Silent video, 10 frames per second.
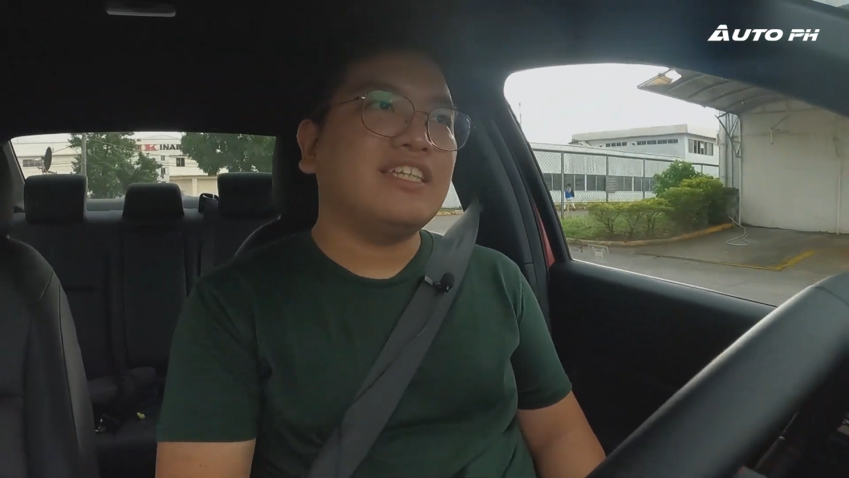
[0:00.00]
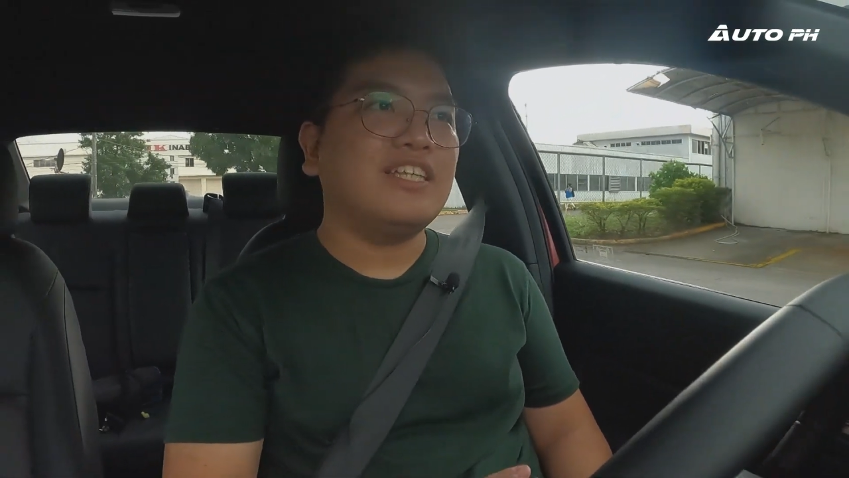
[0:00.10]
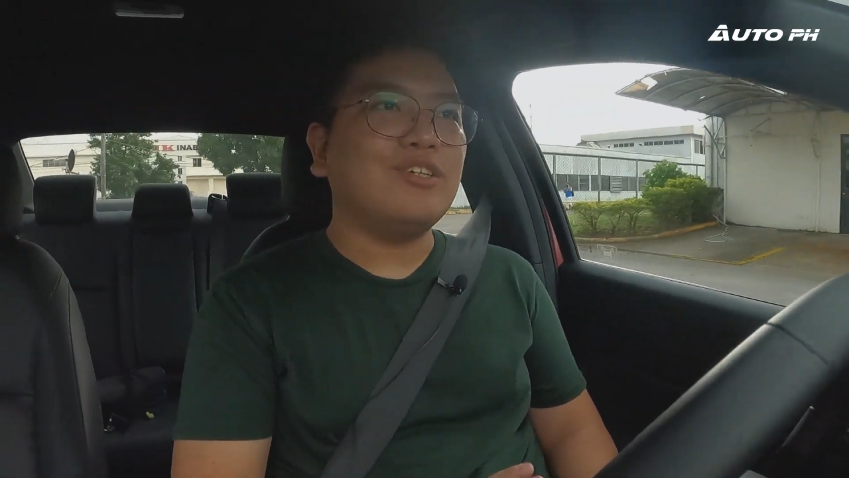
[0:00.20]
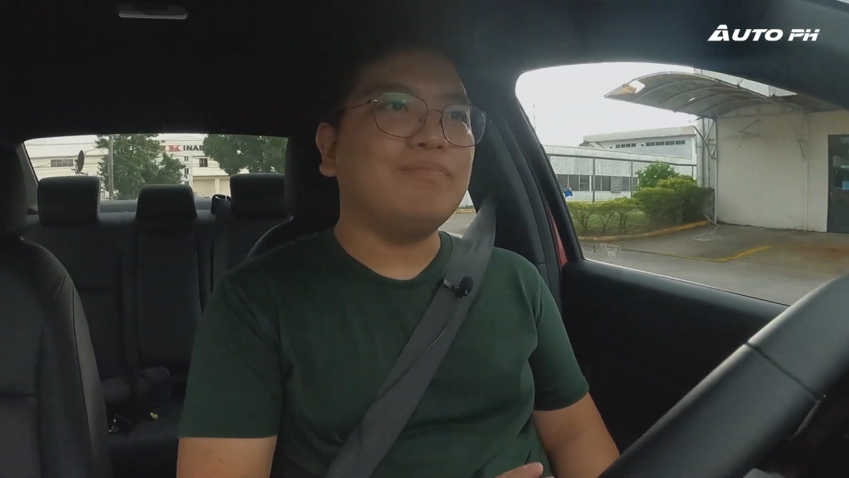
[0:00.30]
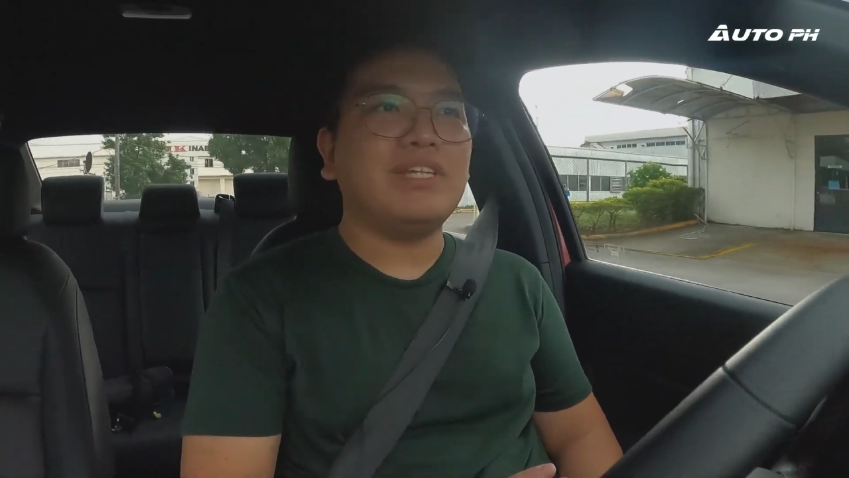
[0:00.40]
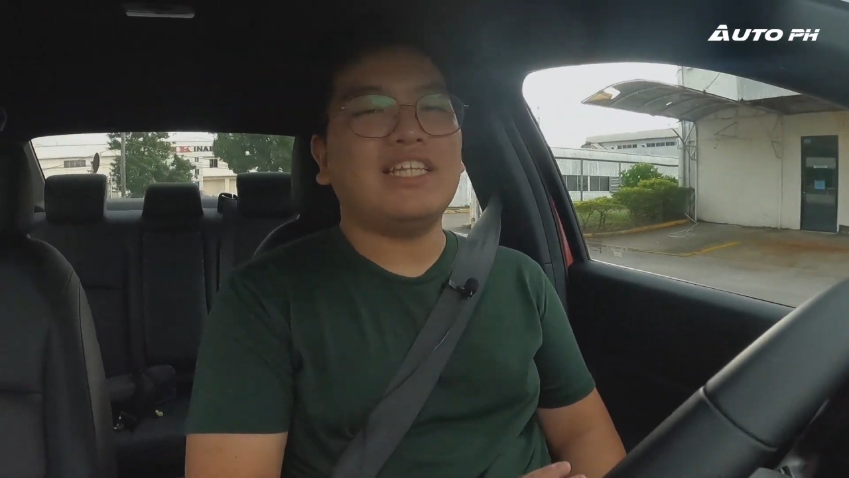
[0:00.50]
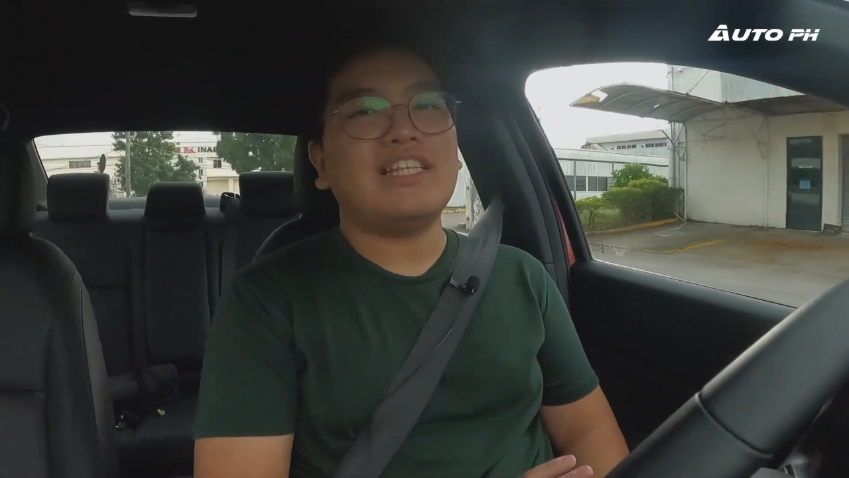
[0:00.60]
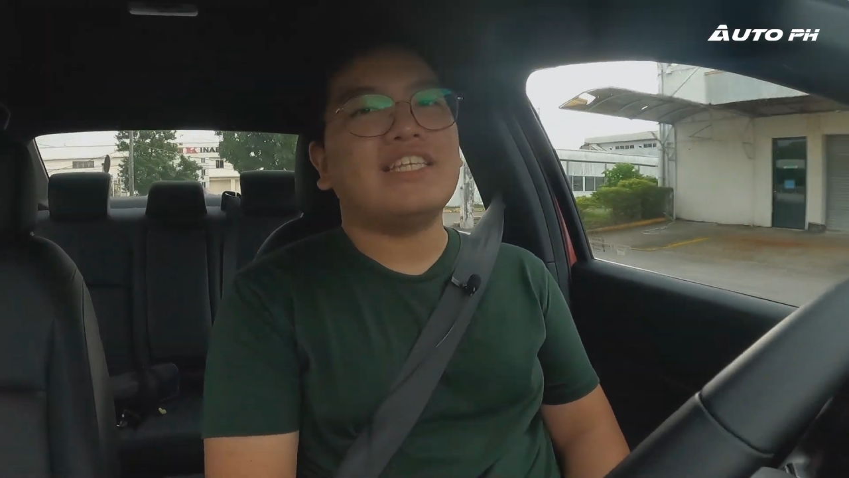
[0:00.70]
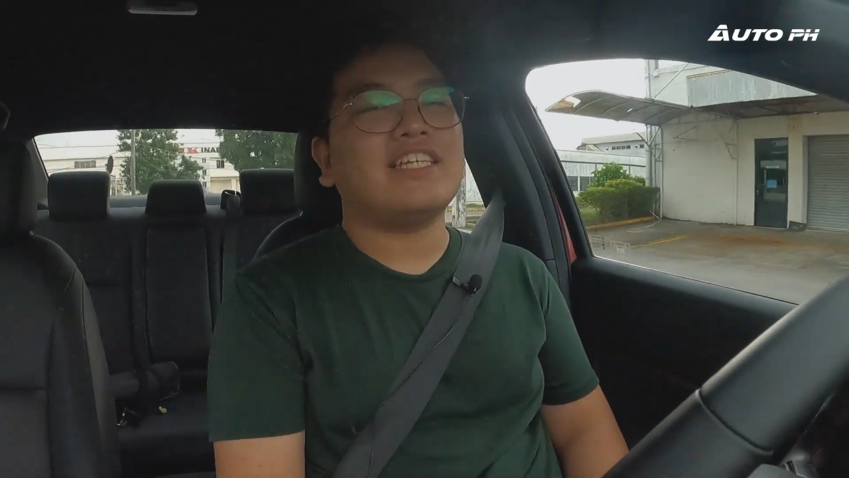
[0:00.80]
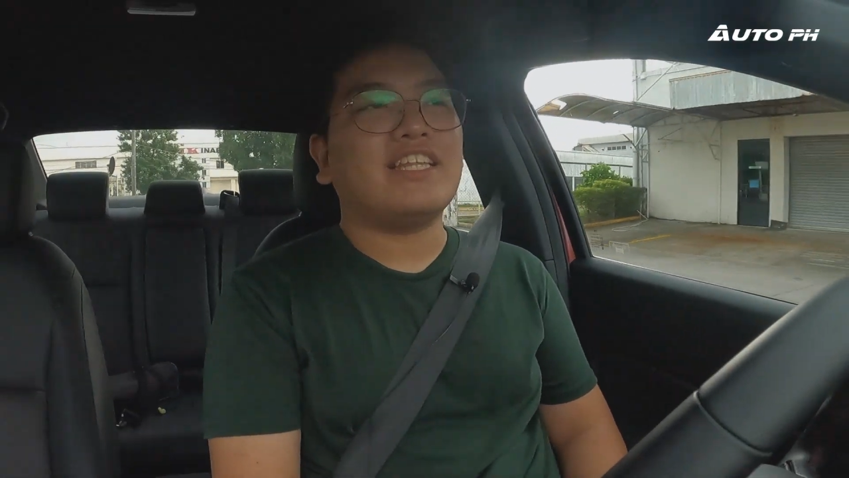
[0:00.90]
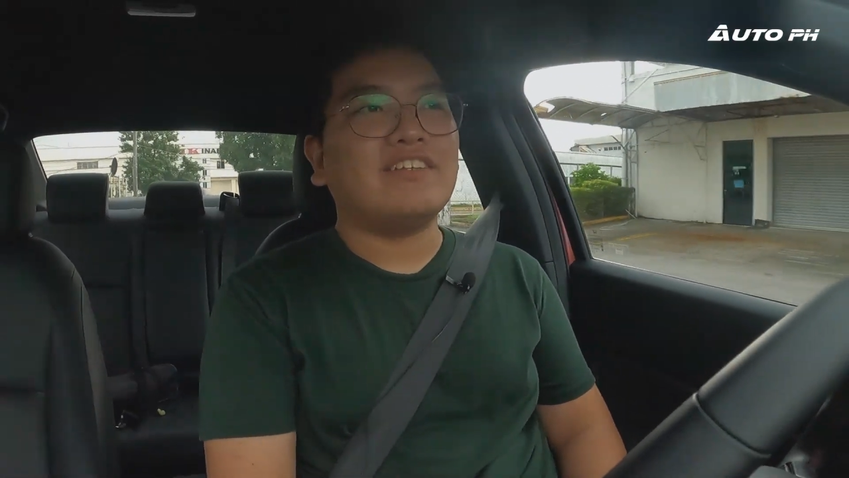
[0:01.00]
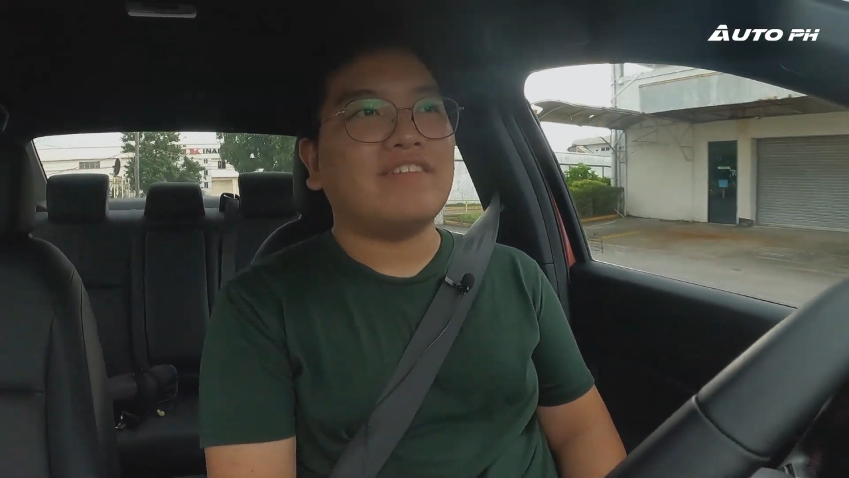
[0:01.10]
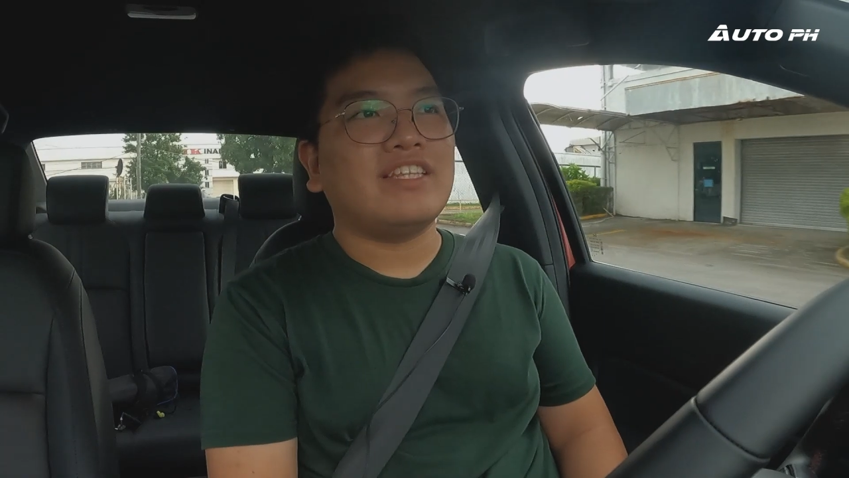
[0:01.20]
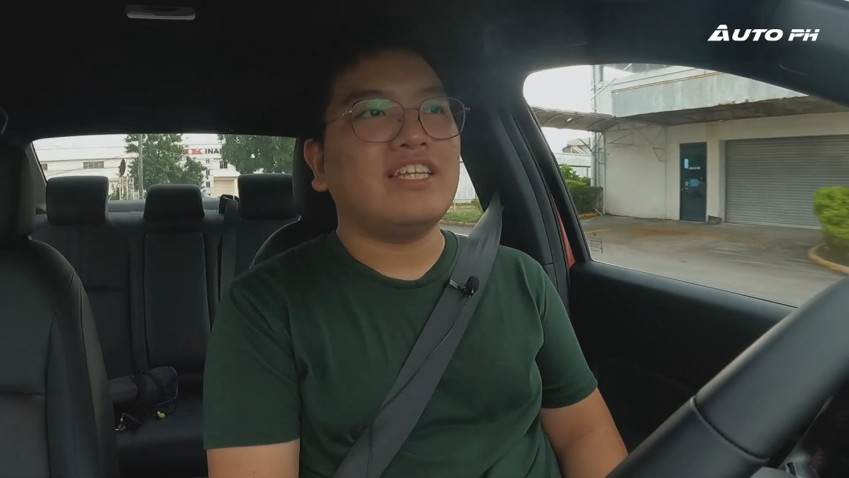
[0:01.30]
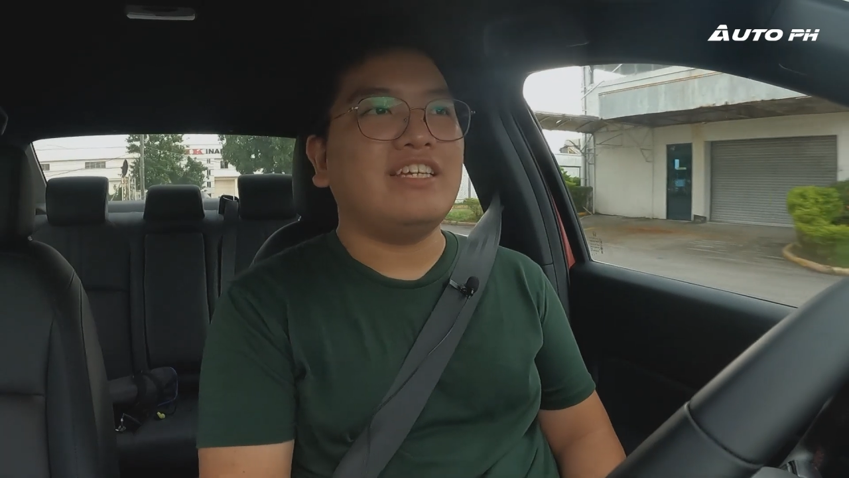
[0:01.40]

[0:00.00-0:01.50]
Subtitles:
the complete set of it.